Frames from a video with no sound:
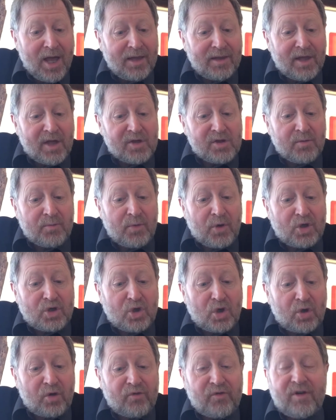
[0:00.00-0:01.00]
There's some
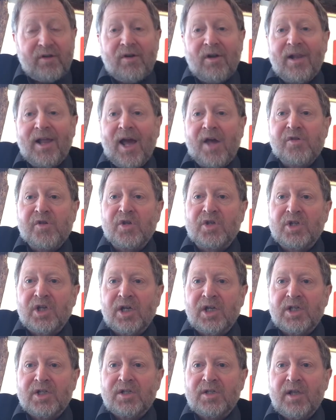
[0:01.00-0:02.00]
tocopherol
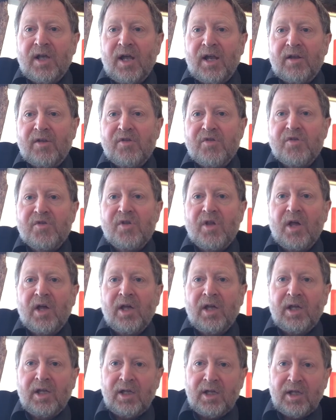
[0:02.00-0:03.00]
acetate, that's
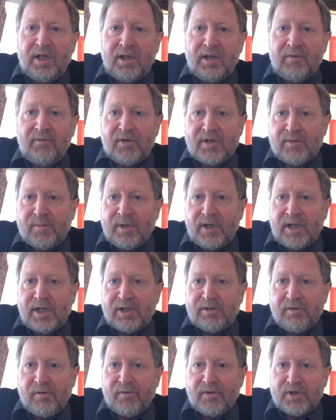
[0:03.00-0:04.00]
a vitamin E
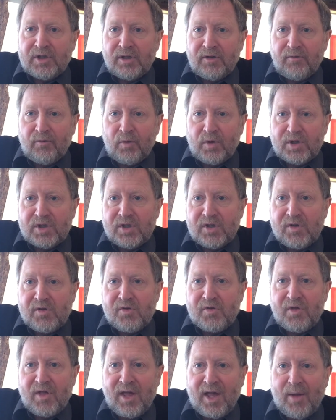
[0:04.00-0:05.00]
derivative, which
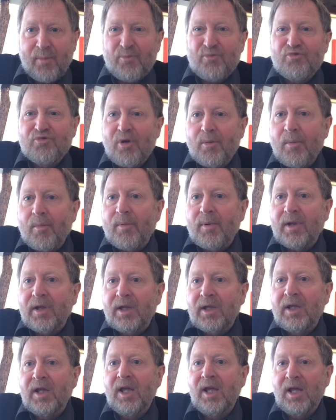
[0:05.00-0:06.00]
is there
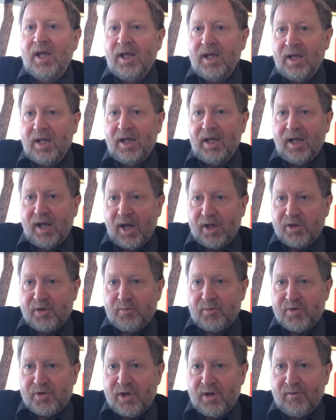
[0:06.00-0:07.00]
probably as a
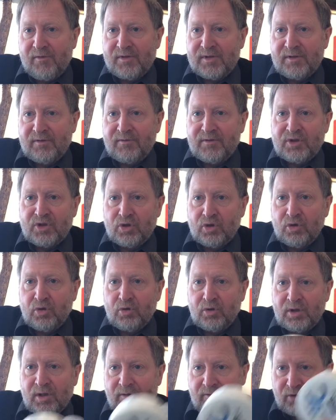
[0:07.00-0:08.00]
preservative
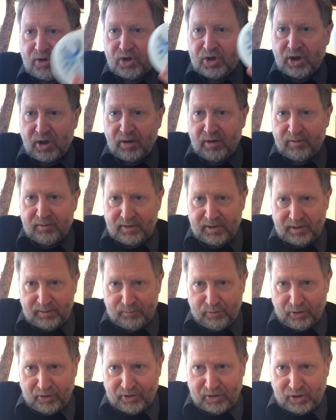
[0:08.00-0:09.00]
to give the
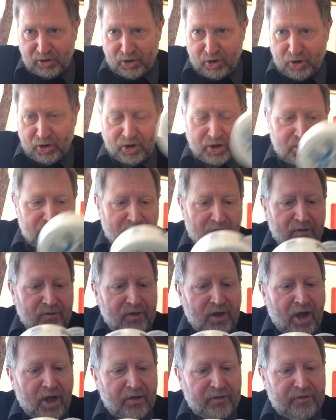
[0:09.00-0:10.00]
product a long shelf
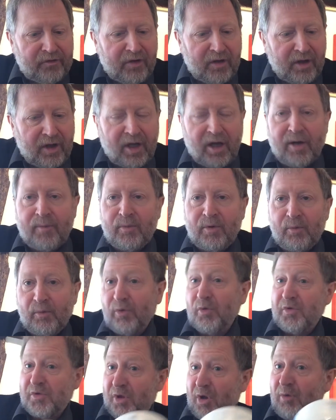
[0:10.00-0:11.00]
life, but
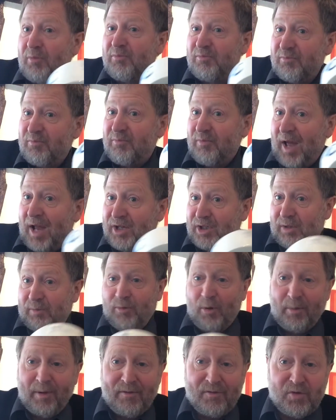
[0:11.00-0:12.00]
will also actually
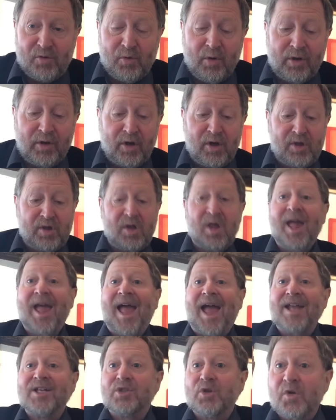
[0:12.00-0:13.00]
probably have some quite nice
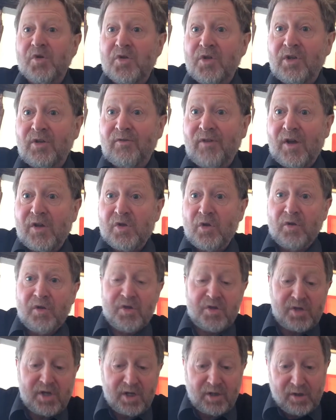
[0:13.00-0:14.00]
antioxidant effects on the
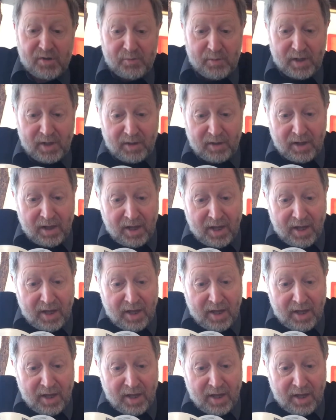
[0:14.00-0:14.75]
skin as well.